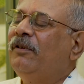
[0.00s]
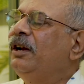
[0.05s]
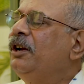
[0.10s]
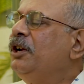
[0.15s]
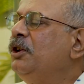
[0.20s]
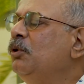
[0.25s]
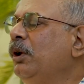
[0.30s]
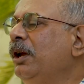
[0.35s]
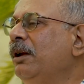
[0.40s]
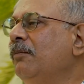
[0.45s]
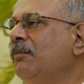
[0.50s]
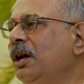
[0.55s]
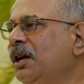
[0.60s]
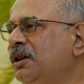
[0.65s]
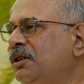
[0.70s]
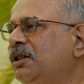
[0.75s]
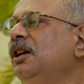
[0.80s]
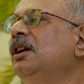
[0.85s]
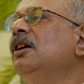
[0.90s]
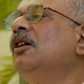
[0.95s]
when during
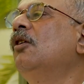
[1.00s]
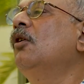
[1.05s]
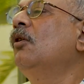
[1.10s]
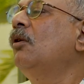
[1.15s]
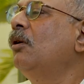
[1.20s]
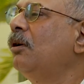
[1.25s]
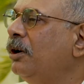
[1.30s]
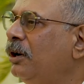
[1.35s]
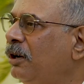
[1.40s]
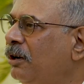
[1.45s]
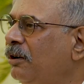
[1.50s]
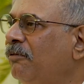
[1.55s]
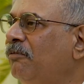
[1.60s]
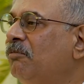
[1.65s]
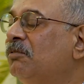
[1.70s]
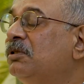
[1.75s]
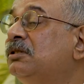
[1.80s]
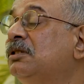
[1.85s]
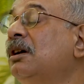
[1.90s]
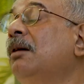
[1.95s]
mating, or
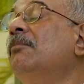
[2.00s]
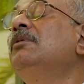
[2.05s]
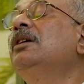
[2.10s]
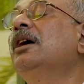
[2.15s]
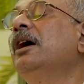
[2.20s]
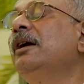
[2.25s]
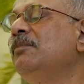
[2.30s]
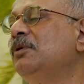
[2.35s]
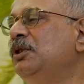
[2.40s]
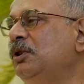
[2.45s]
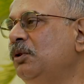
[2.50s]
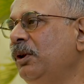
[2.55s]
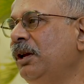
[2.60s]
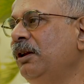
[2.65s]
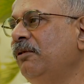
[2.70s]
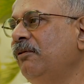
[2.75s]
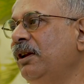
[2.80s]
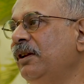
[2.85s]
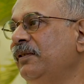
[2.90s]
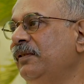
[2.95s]
sometimes
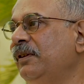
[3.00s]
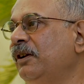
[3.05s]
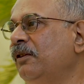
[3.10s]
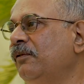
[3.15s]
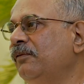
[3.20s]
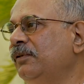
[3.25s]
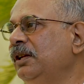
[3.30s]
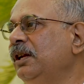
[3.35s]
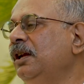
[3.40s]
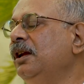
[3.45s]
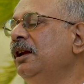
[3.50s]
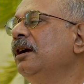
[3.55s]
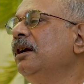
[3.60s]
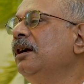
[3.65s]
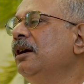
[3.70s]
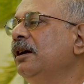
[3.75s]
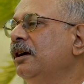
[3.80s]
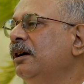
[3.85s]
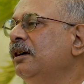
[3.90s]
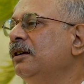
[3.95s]
during raising of the
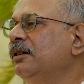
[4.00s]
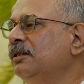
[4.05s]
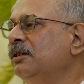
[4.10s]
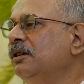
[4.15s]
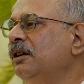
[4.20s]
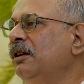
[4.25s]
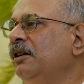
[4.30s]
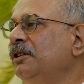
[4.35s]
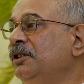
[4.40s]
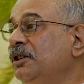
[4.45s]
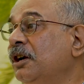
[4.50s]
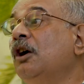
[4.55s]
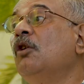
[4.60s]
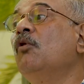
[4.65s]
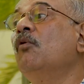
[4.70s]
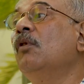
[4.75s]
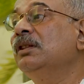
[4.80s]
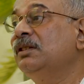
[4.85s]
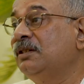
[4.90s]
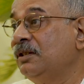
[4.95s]
young
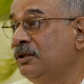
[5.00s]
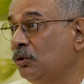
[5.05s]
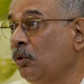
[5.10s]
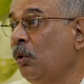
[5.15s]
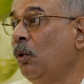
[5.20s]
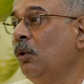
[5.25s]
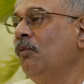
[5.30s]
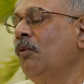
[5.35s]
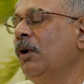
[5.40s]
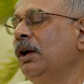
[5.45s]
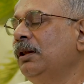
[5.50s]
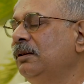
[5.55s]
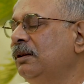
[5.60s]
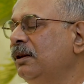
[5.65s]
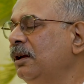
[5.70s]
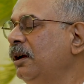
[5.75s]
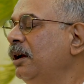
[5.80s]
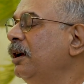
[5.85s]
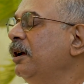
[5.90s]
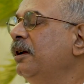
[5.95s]
ones, his own
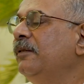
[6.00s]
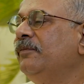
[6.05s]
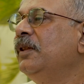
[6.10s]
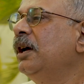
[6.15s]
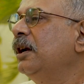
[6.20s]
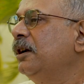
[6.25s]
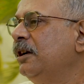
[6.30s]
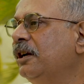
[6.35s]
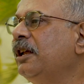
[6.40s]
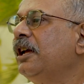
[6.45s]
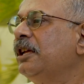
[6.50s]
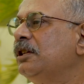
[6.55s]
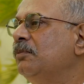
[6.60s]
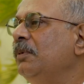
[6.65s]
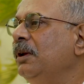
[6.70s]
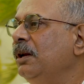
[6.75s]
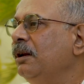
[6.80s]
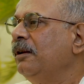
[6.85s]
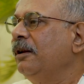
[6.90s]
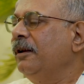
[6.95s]
ones, that it has
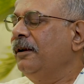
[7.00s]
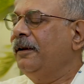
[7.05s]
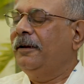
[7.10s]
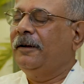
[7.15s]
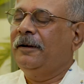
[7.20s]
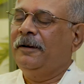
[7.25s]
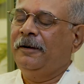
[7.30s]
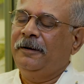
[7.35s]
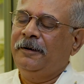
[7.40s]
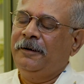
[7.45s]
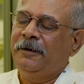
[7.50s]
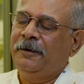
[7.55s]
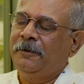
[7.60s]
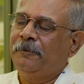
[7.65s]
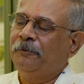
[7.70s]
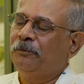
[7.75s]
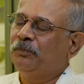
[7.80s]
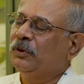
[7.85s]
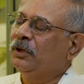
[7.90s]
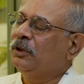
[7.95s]
been
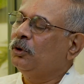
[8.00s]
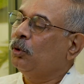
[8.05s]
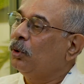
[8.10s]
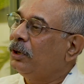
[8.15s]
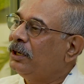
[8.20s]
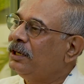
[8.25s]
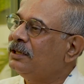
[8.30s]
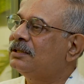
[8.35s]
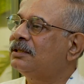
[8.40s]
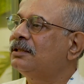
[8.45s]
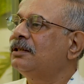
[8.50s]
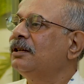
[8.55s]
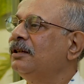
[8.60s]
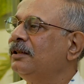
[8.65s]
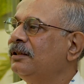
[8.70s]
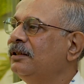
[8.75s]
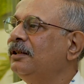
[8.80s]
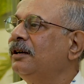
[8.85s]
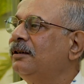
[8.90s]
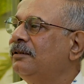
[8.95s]
noticed
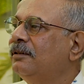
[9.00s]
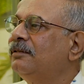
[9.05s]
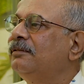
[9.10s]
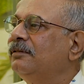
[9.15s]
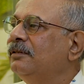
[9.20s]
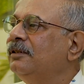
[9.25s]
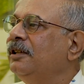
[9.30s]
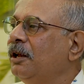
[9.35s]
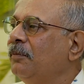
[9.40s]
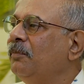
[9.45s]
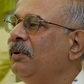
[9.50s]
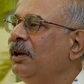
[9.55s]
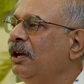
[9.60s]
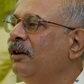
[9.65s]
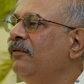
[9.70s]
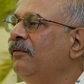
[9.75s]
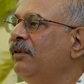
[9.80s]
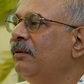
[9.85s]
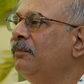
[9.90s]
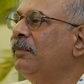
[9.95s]
that their
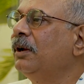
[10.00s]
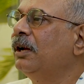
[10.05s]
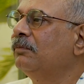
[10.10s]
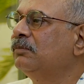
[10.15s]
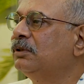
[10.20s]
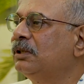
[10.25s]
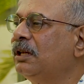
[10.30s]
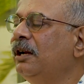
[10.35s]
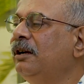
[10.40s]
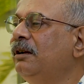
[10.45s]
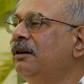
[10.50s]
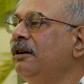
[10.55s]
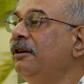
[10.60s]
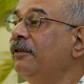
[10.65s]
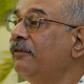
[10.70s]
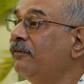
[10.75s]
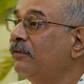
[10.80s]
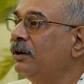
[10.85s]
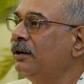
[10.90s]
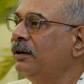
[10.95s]
behavior becomes slightly
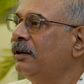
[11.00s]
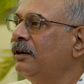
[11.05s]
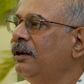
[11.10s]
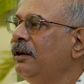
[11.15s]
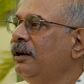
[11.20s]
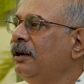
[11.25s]
different.